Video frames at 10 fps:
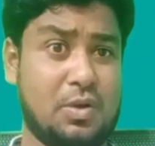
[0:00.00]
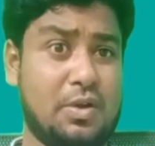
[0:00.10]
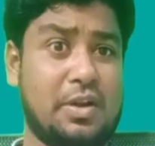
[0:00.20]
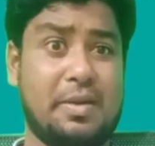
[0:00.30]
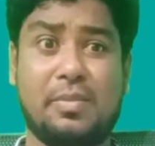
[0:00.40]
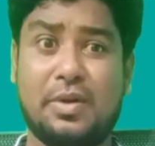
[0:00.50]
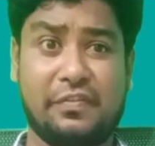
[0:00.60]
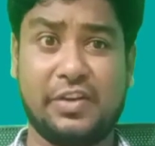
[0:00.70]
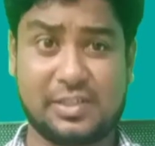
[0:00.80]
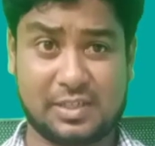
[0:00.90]
So online mode,
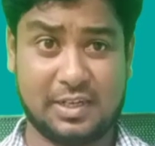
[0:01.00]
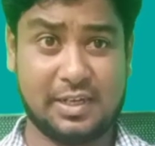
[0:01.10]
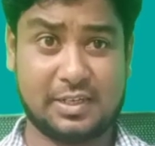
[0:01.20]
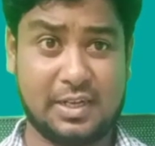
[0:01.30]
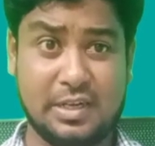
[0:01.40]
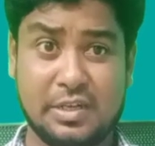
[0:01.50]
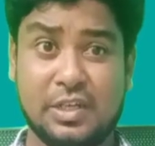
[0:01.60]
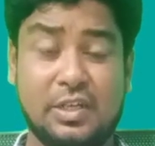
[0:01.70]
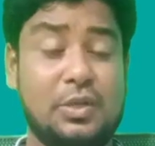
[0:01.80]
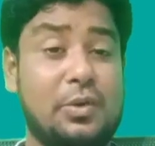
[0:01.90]
if it is conducted,